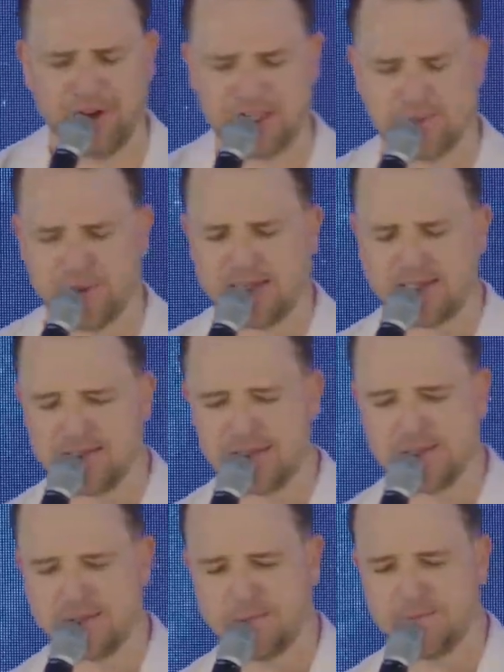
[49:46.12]
feel his
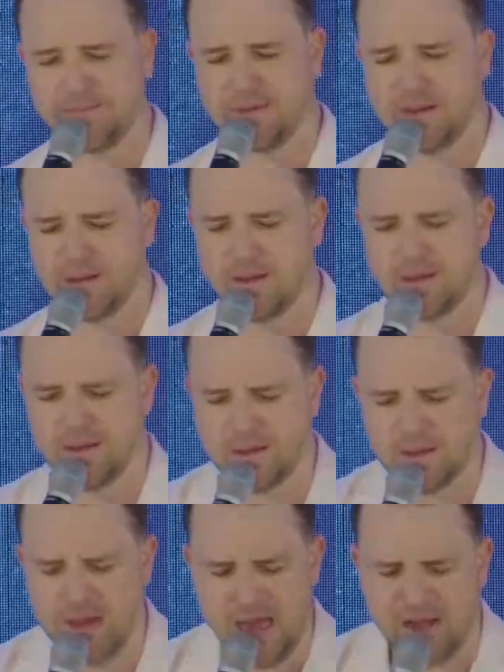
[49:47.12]
presence.
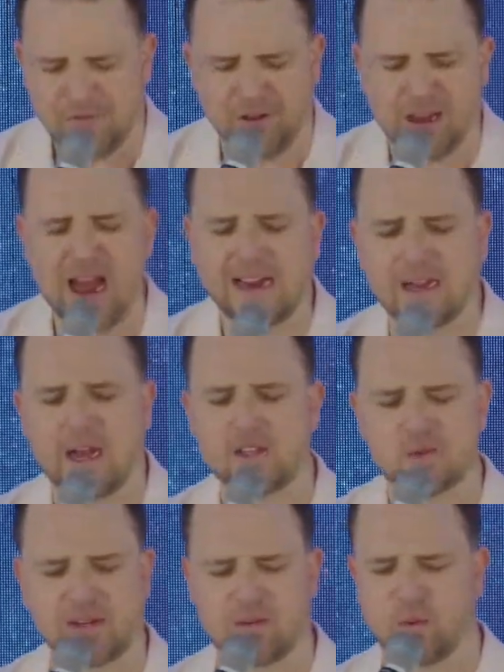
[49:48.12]
I feel like uh,
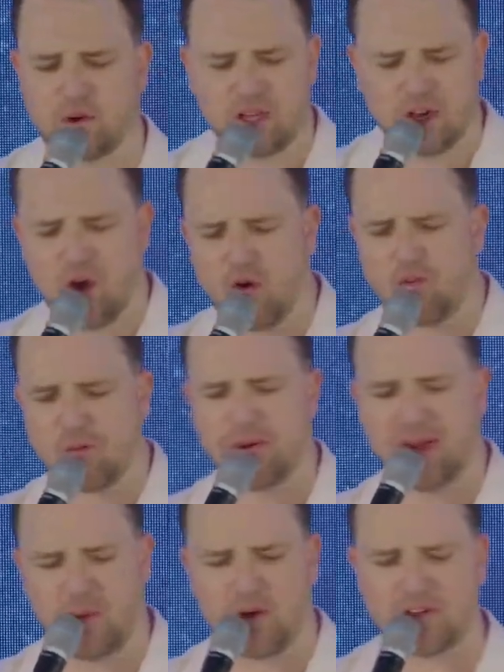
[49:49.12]
so we, we're a little over,
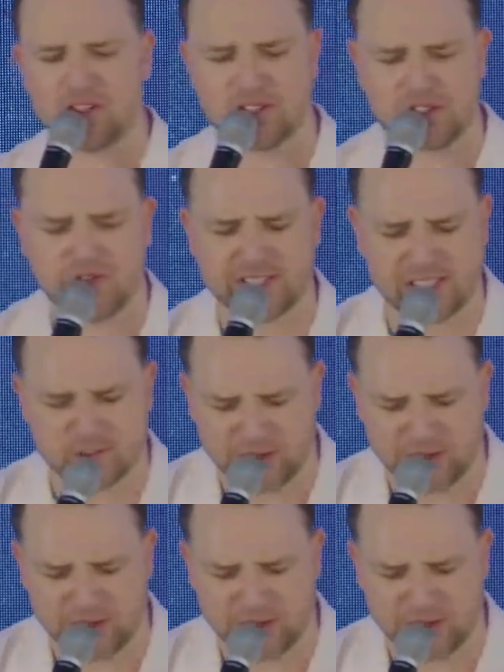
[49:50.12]
but I want to just do this as